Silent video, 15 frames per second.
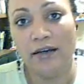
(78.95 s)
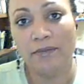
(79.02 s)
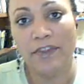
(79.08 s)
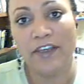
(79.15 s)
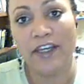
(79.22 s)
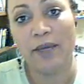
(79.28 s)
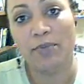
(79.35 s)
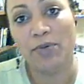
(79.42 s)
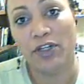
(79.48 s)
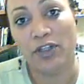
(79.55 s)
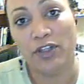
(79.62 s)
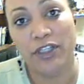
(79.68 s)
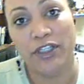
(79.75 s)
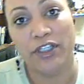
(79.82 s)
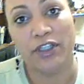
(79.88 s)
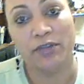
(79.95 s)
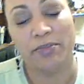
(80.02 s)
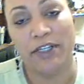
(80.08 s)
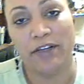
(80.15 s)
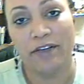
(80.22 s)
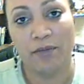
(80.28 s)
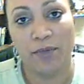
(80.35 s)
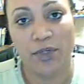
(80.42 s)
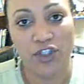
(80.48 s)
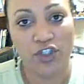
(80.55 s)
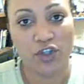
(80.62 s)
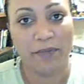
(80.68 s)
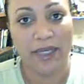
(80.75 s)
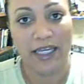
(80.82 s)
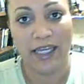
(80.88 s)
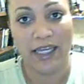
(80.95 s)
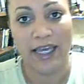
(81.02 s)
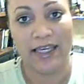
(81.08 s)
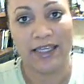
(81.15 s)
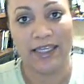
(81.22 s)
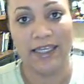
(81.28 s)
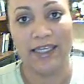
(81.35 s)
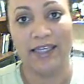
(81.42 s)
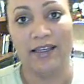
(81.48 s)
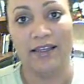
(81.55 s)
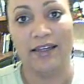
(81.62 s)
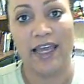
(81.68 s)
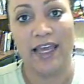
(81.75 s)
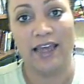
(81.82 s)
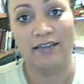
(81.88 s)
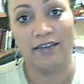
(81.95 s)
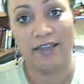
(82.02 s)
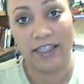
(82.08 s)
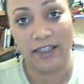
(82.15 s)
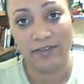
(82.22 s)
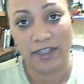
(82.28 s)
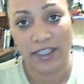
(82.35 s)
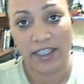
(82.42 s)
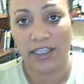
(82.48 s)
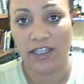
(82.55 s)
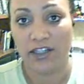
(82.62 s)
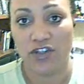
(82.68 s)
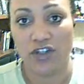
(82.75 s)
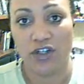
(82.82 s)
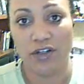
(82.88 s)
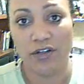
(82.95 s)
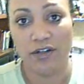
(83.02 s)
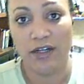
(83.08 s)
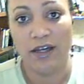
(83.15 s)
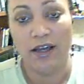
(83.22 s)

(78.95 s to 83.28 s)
Then I put a little bit of the Moisture Maniac in as a leave-in conditioner.